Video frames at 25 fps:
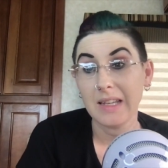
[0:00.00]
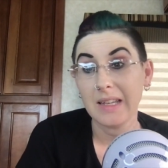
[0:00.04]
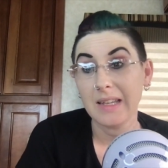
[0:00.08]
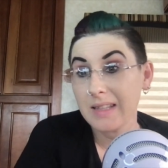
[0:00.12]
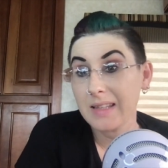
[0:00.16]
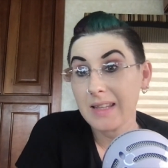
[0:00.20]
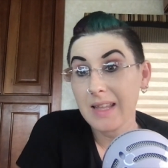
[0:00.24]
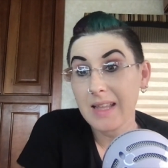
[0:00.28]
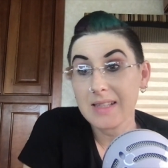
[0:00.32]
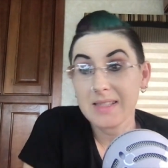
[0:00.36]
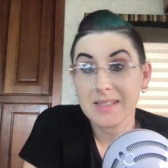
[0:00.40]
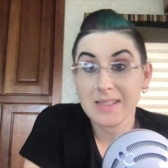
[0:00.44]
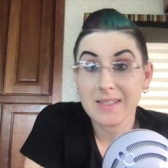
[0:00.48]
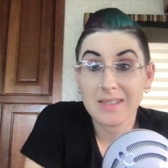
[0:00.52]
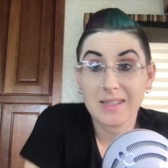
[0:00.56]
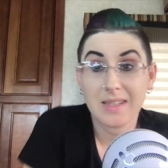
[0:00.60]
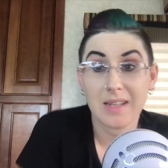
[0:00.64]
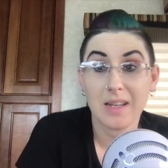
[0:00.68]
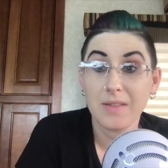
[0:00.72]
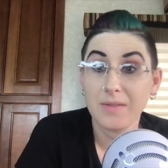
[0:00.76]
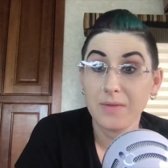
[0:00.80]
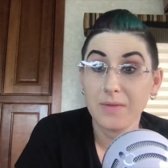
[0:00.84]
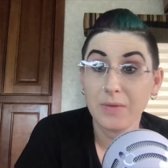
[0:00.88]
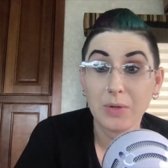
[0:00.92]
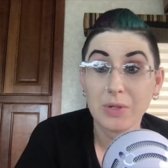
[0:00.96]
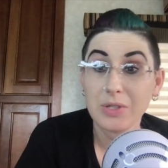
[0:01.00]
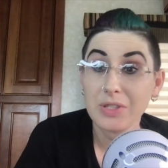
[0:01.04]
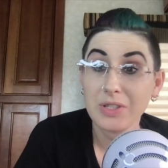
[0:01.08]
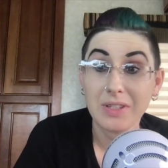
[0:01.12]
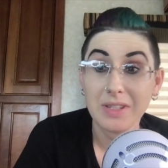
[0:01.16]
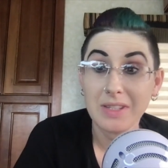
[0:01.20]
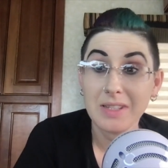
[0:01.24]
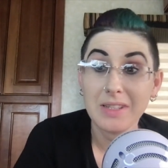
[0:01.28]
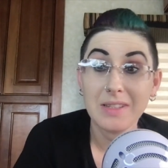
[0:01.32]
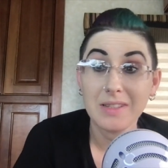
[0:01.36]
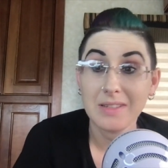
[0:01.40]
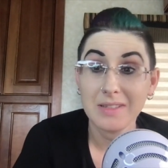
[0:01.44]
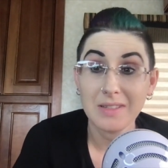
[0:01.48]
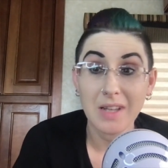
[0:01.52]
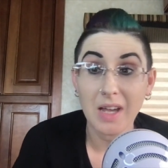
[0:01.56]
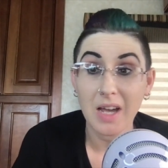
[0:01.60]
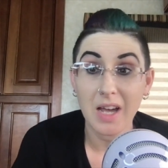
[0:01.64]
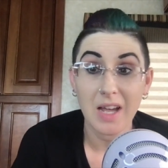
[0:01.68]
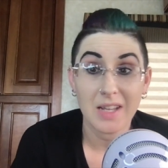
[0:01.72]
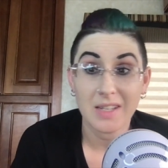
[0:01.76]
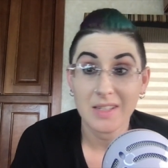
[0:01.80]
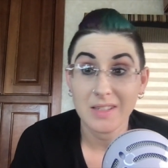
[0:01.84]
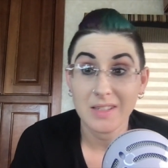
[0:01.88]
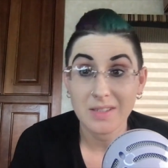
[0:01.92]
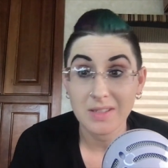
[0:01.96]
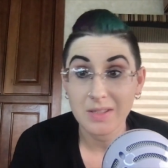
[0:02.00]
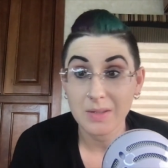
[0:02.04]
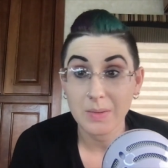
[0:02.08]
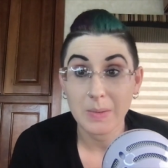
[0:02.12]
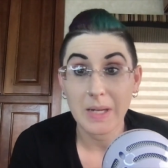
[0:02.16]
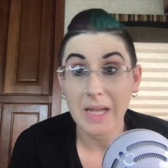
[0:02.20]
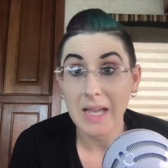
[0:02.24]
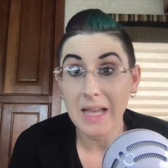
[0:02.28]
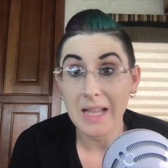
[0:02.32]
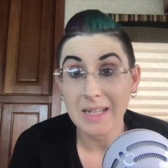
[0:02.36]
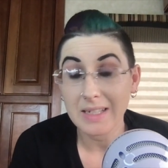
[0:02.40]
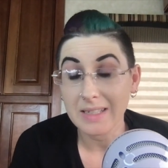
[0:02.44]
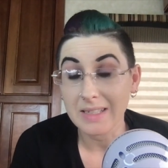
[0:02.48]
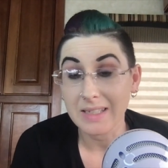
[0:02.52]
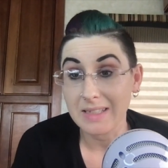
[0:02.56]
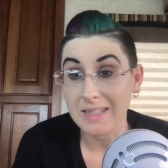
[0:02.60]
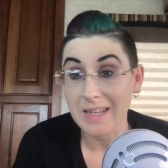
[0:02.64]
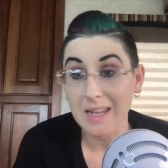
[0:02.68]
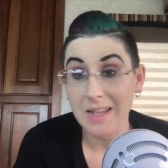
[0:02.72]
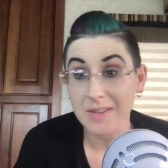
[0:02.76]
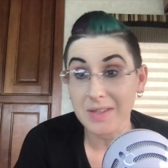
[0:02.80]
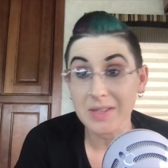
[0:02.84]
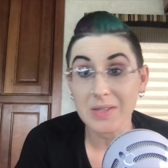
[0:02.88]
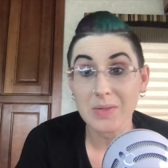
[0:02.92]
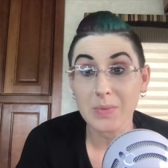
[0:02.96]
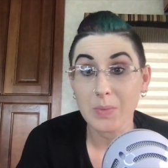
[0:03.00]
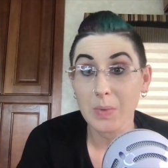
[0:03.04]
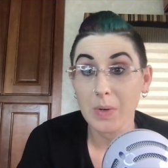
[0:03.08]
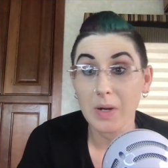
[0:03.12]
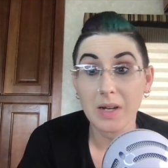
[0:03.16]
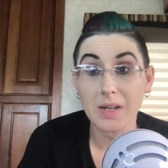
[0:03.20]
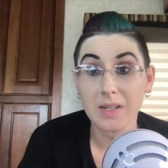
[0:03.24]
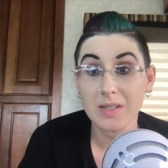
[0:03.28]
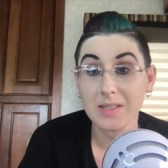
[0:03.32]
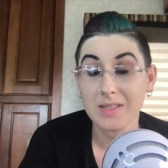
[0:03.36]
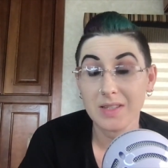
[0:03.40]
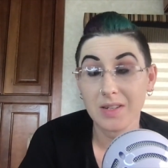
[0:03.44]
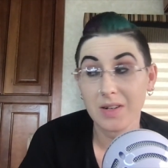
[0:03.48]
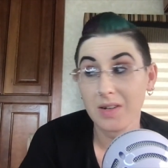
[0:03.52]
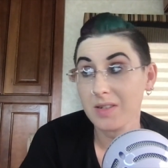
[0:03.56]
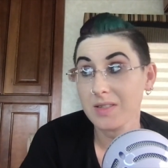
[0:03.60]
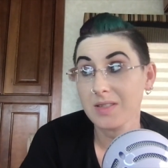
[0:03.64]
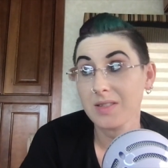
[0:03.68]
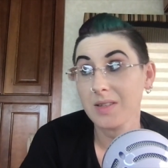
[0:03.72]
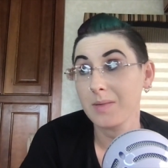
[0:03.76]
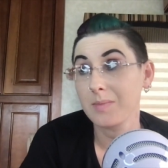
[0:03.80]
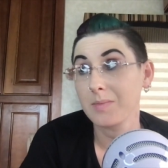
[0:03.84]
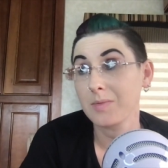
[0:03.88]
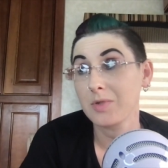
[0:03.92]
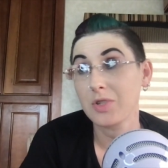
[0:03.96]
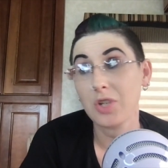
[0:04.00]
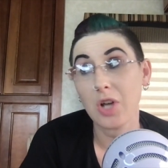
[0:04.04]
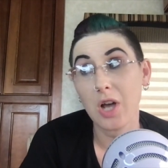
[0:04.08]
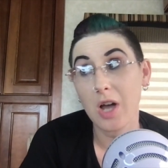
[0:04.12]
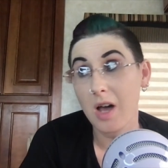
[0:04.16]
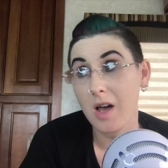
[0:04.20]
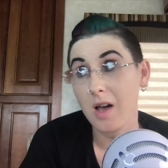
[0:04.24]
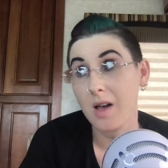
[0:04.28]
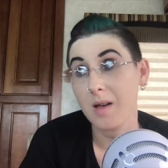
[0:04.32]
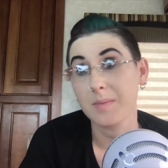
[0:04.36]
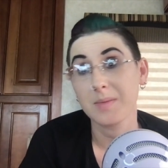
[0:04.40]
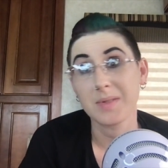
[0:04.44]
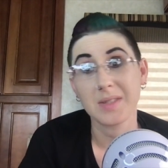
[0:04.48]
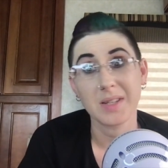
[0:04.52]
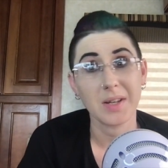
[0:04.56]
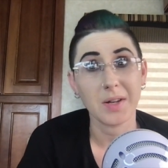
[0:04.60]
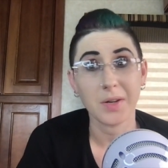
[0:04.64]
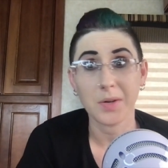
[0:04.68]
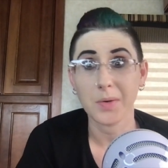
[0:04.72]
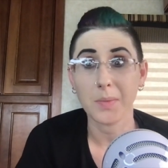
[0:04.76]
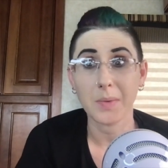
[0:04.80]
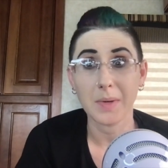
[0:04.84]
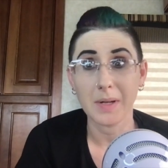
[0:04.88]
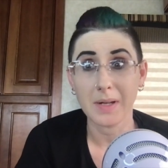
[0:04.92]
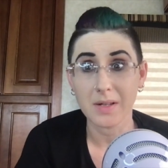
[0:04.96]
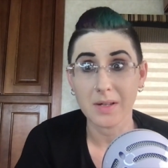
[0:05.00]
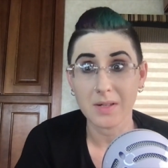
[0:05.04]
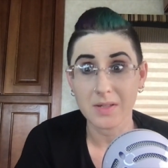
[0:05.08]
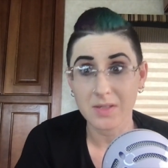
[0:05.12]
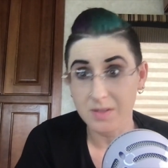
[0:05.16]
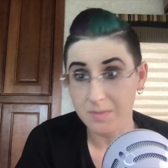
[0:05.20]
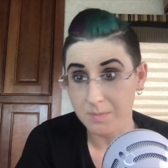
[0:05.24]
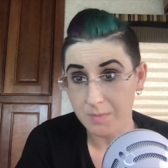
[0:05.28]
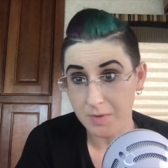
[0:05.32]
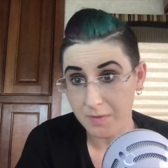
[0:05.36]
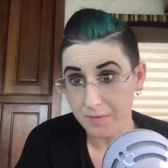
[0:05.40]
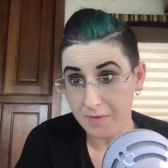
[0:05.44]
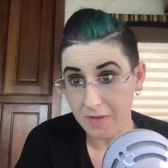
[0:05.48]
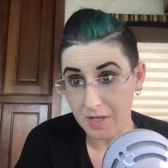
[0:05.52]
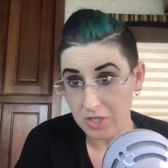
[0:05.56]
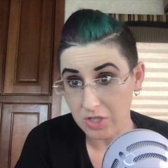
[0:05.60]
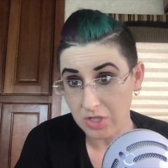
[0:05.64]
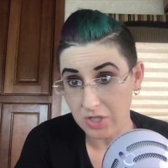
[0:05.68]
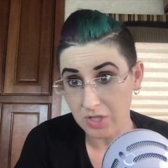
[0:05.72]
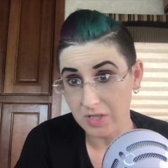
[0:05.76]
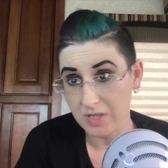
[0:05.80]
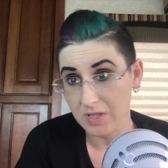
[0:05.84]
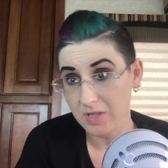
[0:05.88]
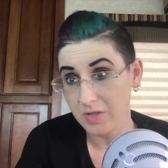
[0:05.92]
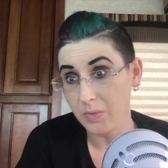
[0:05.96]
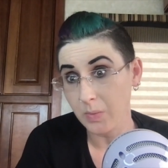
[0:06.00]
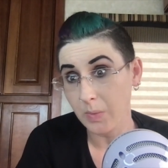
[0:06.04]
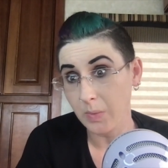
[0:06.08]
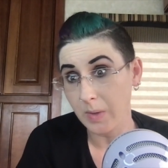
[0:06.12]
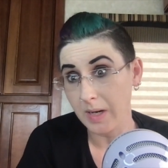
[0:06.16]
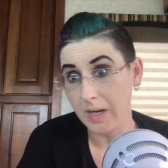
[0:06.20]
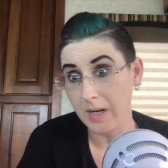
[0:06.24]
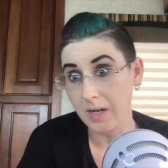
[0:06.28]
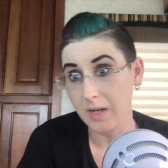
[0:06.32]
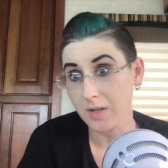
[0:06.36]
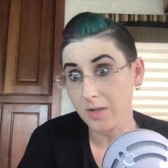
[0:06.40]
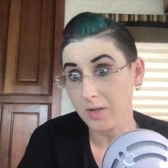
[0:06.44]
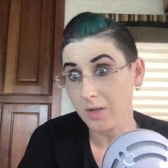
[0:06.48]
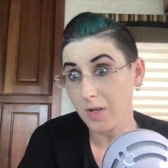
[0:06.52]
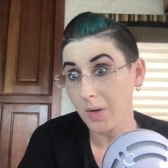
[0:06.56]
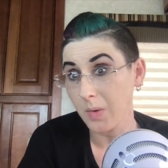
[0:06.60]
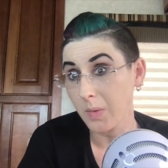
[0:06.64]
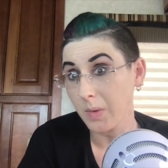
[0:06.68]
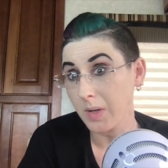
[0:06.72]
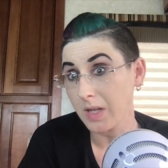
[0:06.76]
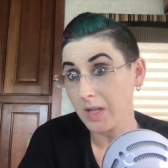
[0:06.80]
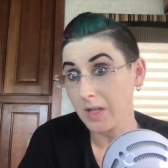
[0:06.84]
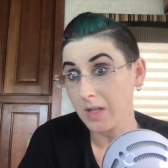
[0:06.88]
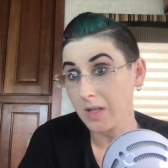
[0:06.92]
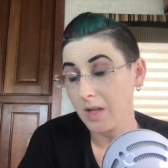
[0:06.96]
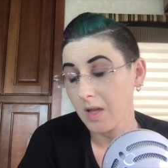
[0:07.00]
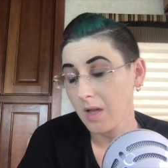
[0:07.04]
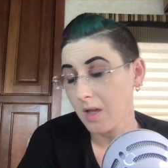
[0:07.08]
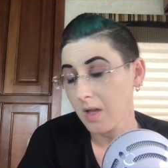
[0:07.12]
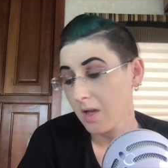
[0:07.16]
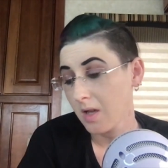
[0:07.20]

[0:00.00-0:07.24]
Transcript: That's unfortunately not the reality in how this works. There are some jobs and careers and professions where knowing